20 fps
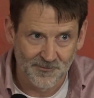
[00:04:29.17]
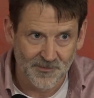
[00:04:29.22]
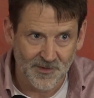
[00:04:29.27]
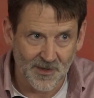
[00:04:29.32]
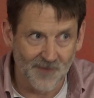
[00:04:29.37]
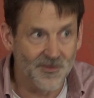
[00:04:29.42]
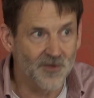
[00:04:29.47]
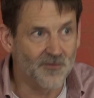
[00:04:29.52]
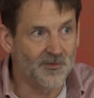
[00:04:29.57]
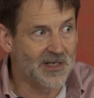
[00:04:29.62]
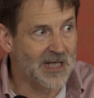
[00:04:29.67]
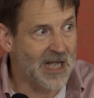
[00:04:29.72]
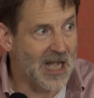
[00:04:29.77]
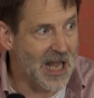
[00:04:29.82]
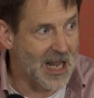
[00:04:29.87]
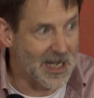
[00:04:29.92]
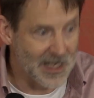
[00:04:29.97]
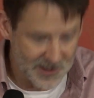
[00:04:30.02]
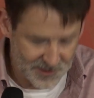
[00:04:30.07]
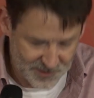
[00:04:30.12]
of the
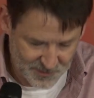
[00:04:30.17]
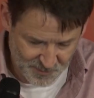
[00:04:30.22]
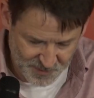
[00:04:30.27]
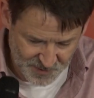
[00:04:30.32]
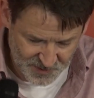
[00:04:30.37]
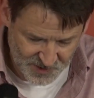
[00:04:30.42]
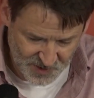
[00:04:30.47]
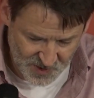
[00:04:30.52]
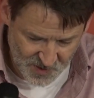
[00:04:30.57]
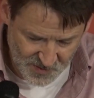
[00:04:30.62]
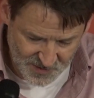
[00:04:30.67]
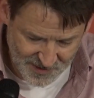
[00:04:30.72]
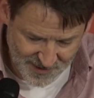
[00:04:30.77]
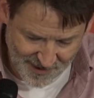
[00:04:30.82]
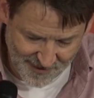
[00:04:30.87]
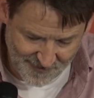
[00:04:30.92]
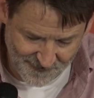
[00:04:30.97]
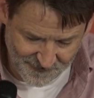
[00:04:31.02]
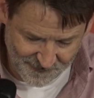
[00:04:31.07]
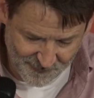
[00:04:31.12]
relentless pursuit
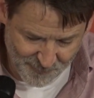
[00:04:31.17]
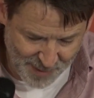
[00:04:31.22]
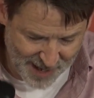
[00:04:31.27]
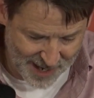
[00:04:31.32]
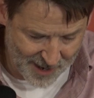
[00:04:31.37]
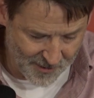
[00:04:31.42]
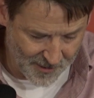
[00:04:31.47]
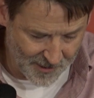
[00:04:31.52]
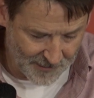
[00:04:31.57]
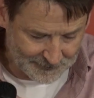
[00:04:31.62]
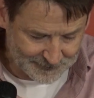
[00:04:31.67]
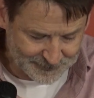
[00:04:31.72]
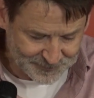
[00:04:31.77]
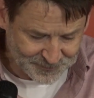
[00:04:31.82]
of power.